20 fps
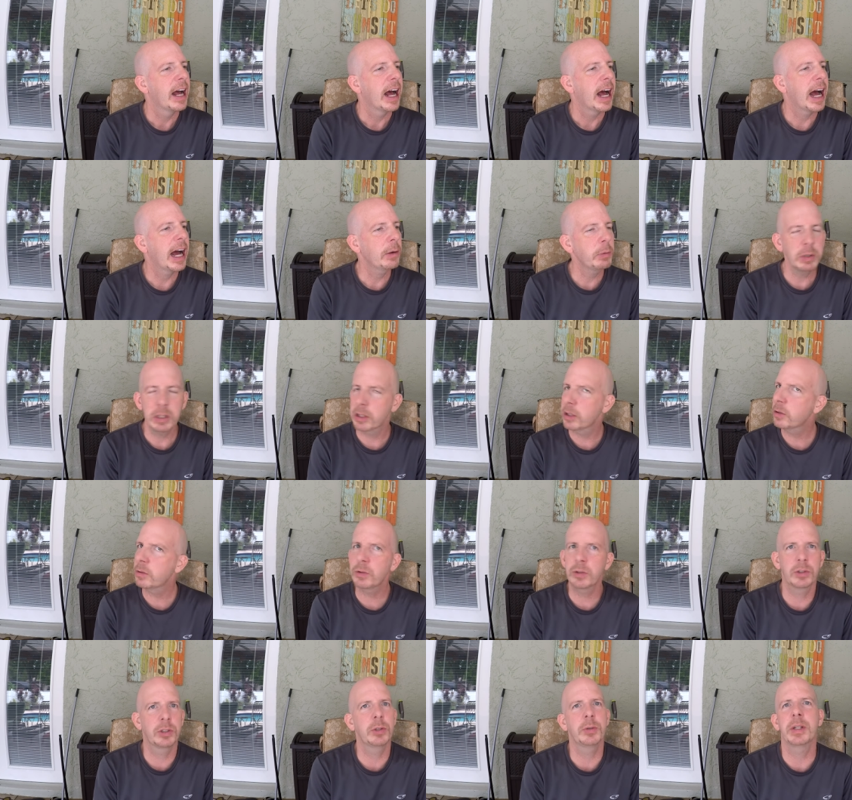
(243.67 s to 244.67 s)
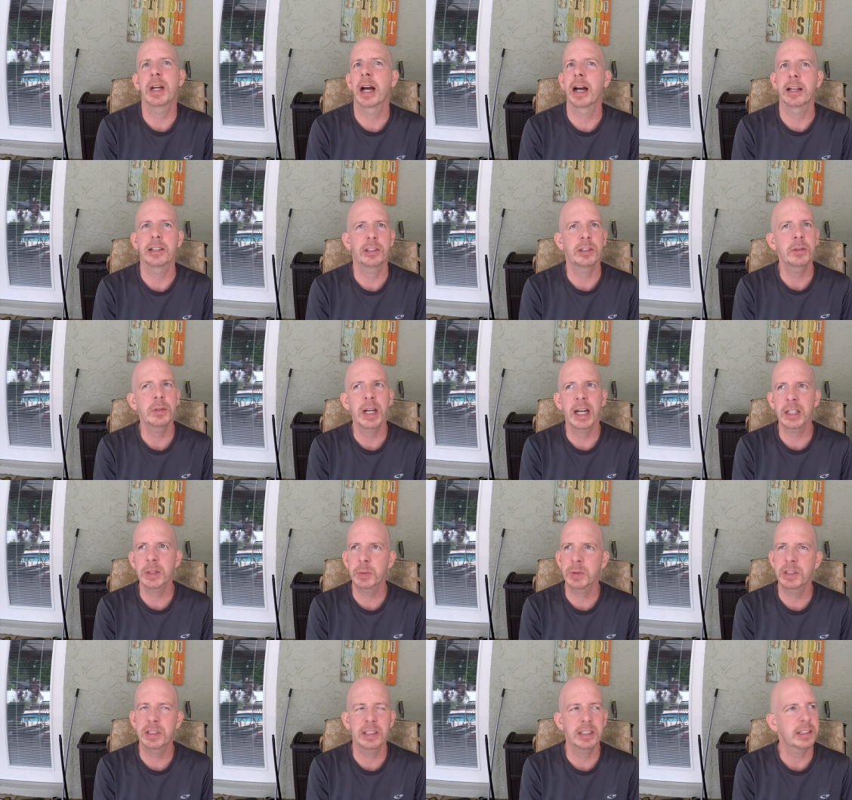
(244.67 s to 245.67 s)
I would lose you guys. You guys
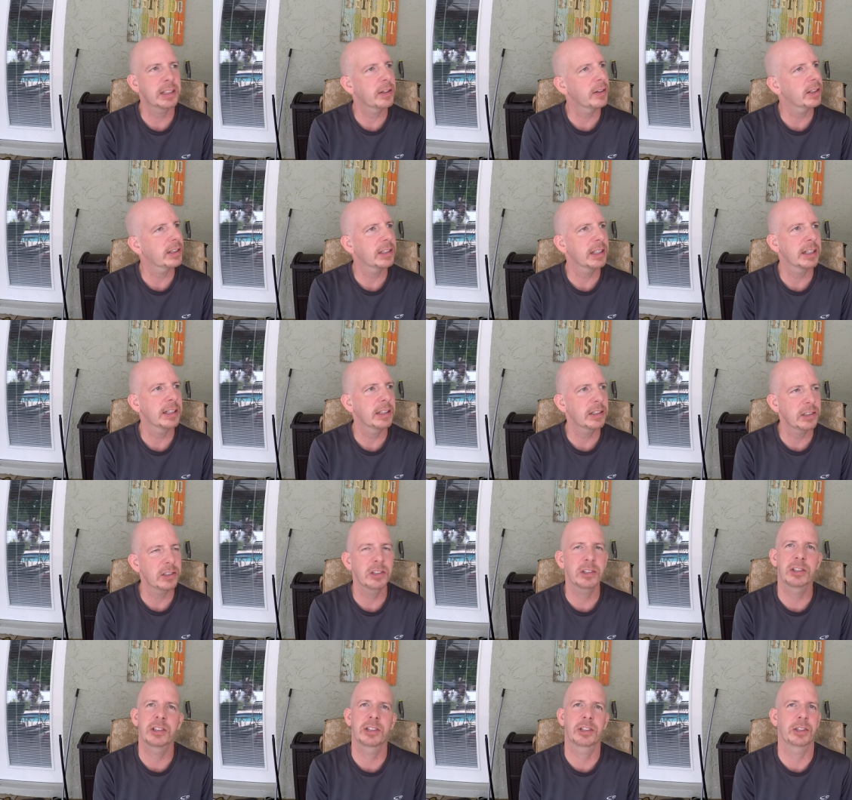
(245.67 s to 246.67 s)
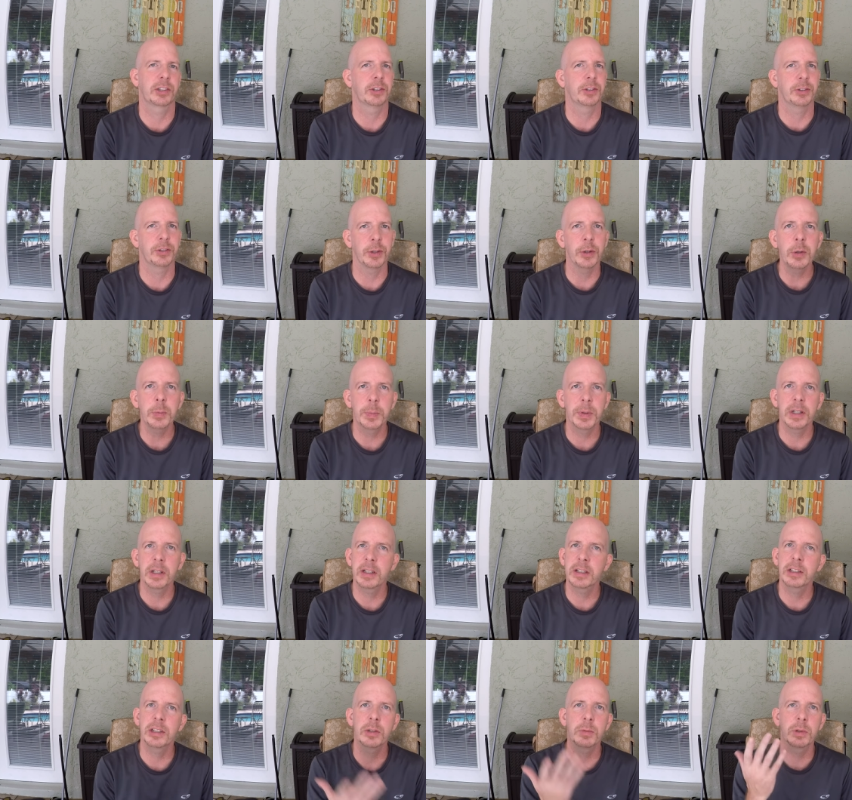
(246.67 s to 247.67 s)
would sit there and say, this is stupid
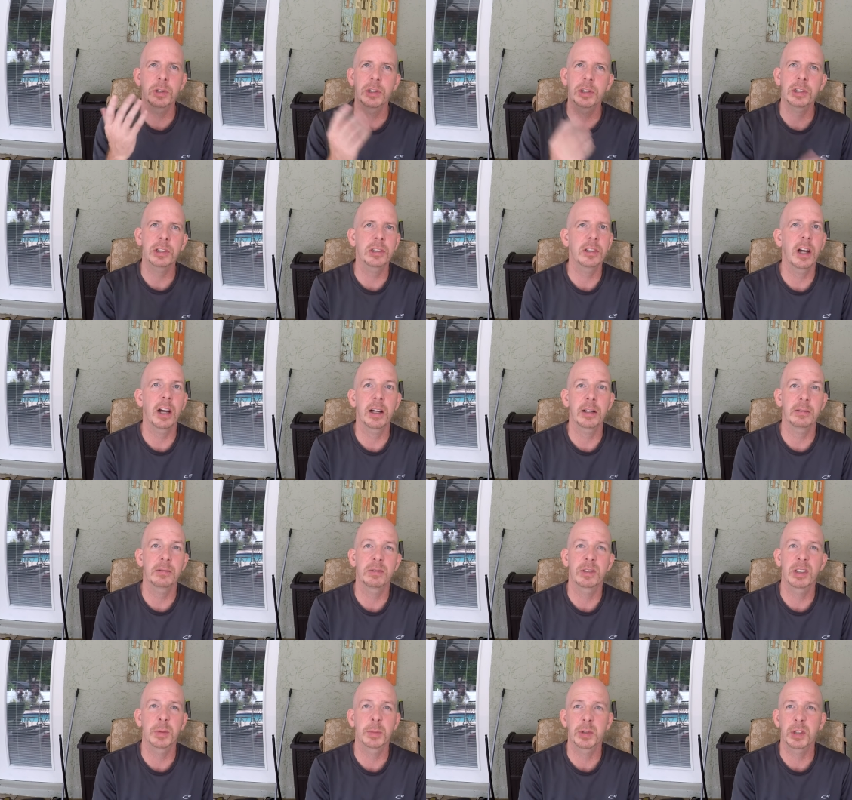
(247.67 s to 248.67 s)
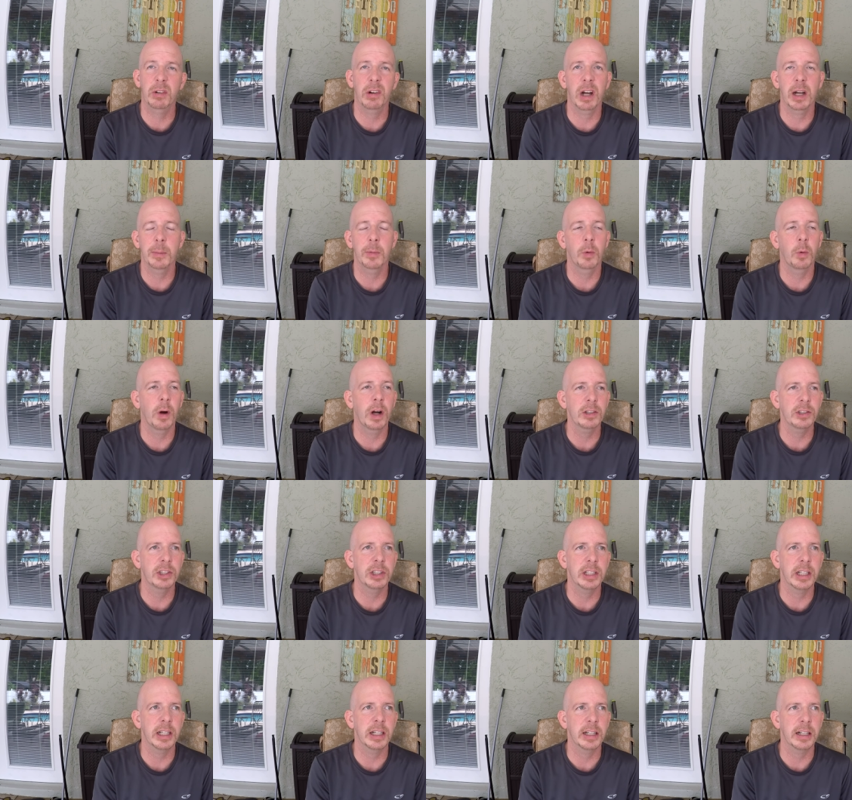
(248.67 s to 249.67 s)
and you would just not subscribe or watch
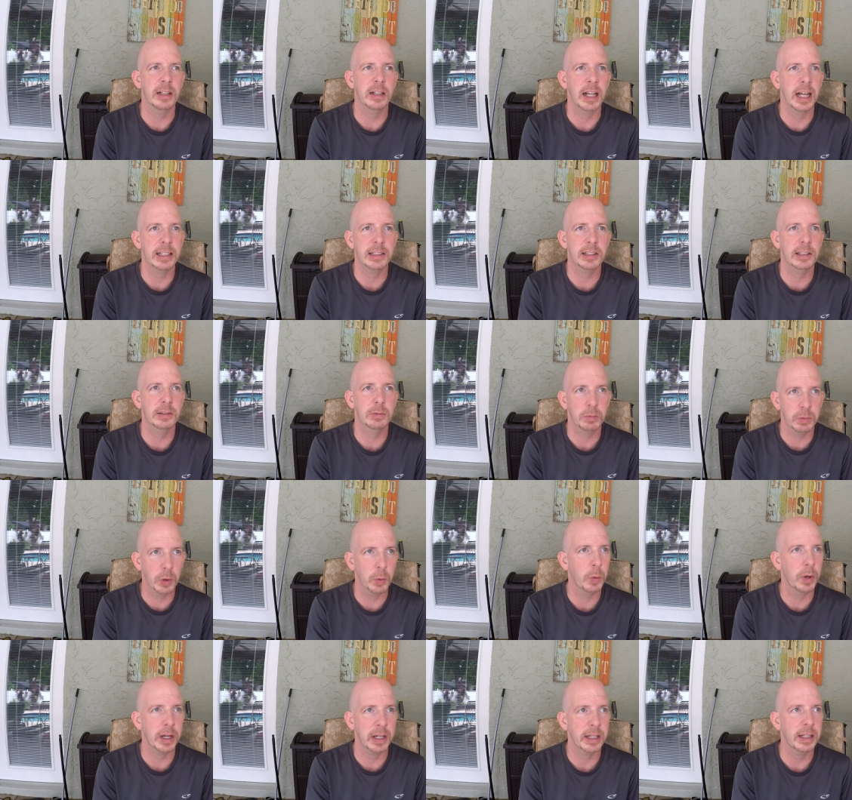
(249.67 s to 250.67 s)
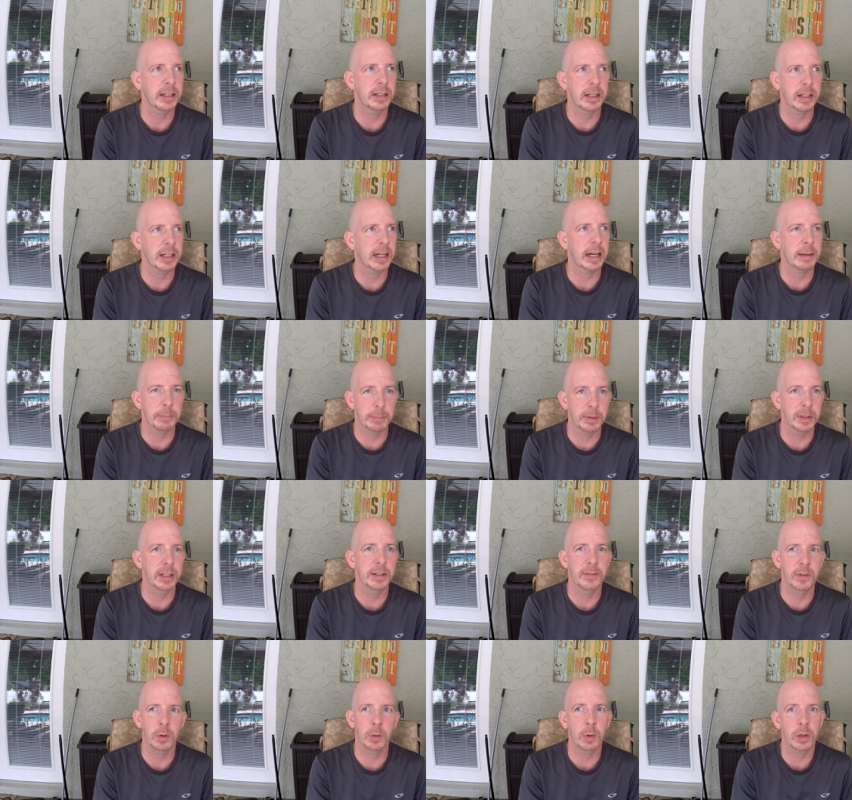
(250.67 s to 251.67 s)
again. That's the way I
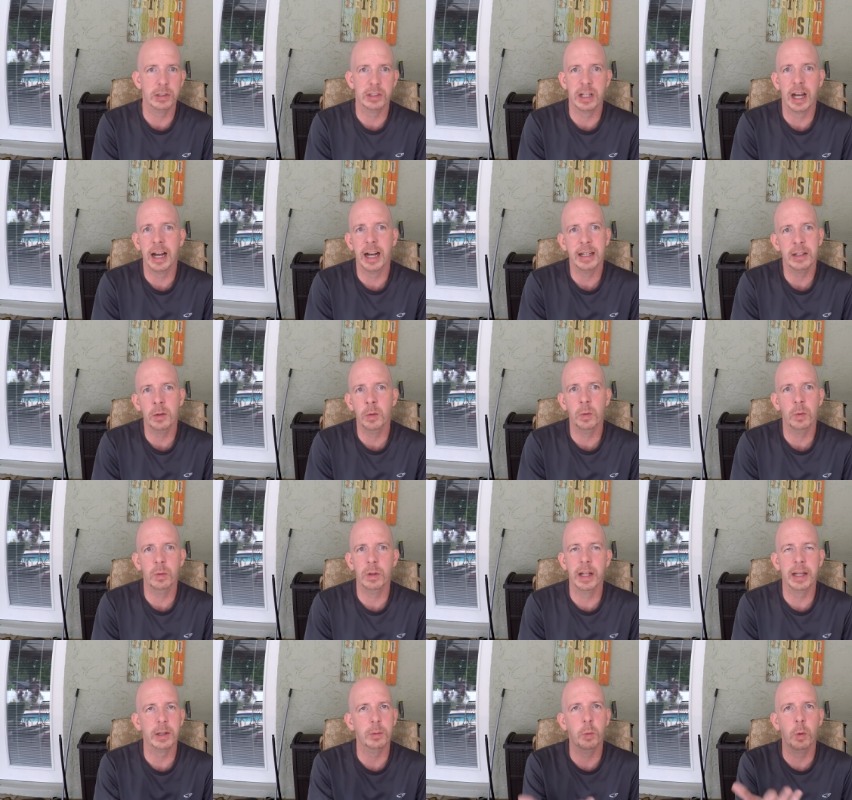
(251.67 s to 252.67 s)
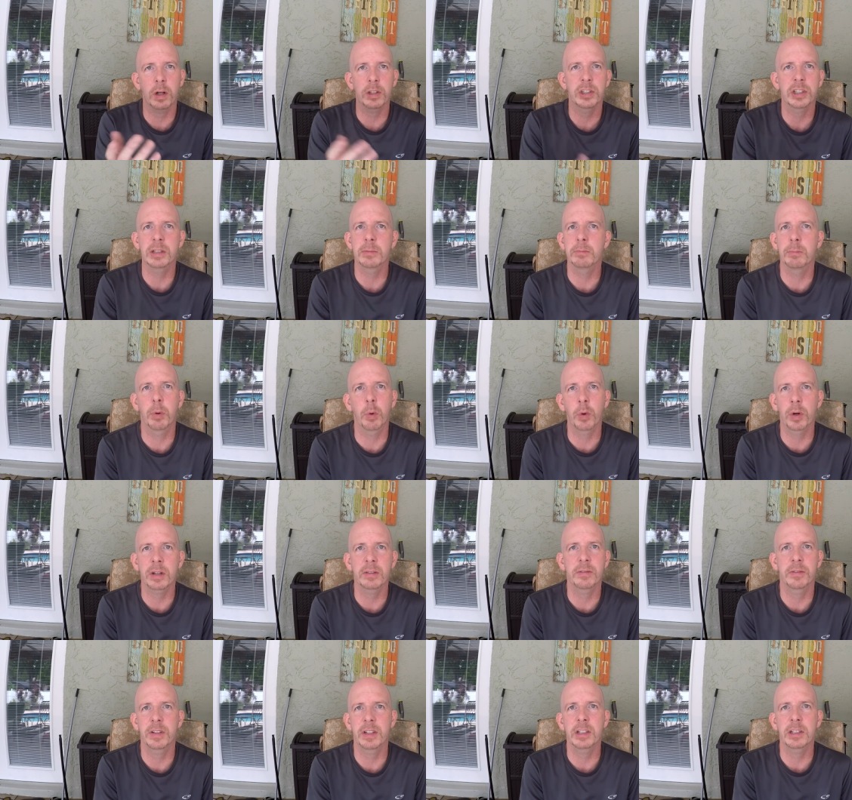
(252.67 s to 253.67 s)
believe it works. I don't like watching
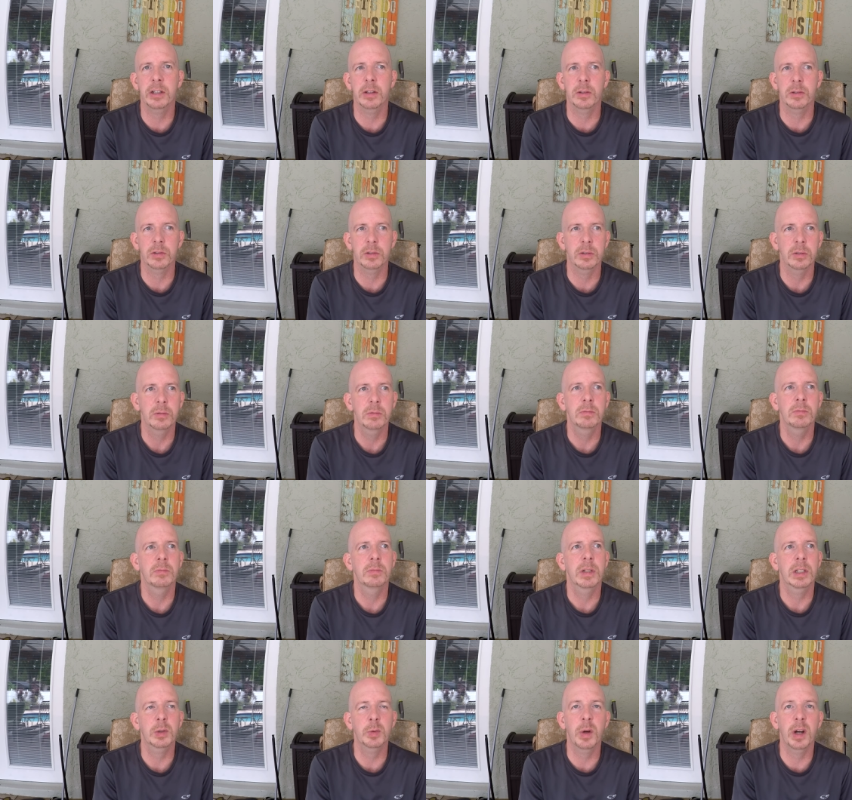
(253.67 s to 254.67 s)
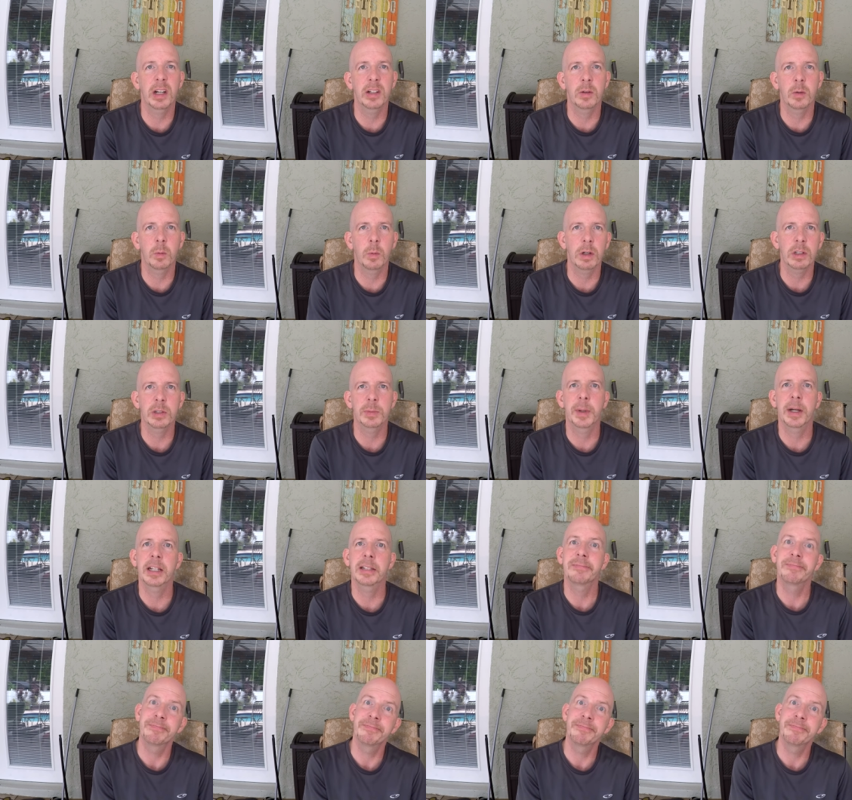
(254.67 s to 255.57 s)
boring videos. That's why I don't watch mine.